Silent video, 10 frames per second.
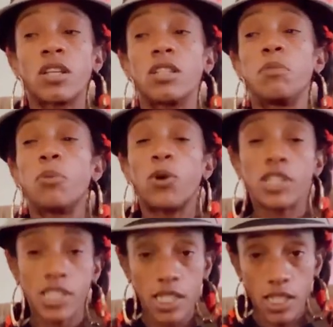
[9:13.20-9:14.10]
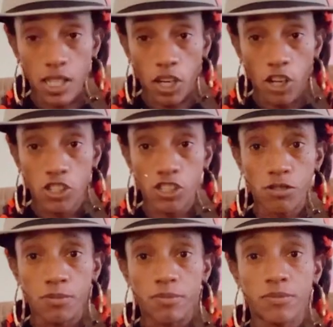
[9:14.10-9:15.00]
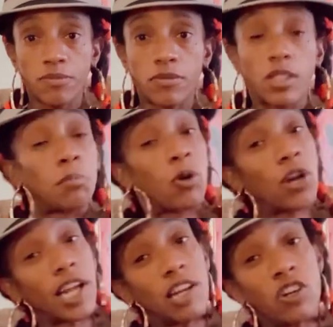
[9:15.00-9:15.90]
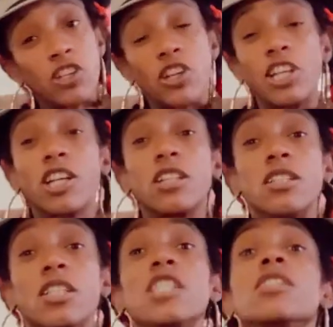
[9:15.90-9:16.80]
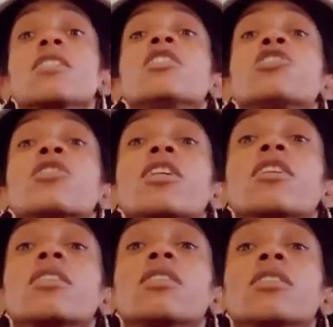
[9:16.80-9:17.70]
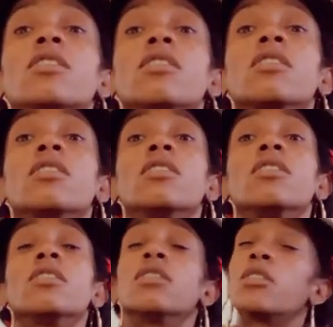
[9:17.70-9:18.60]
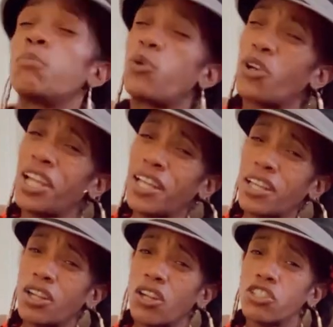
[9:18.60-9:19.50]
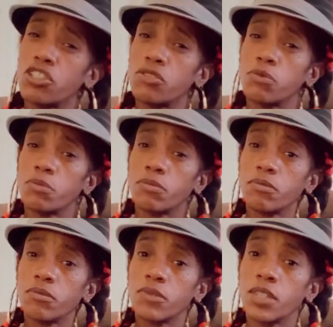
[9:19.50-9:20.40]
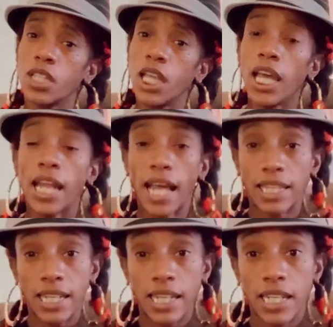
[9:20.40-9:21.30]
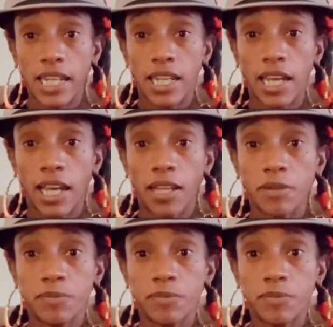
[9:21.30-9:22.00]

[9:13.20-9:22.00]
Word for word: the more it's easy to hurt you. The more they know you're e easily triggered, the more they can hurt you. And at the end of the day,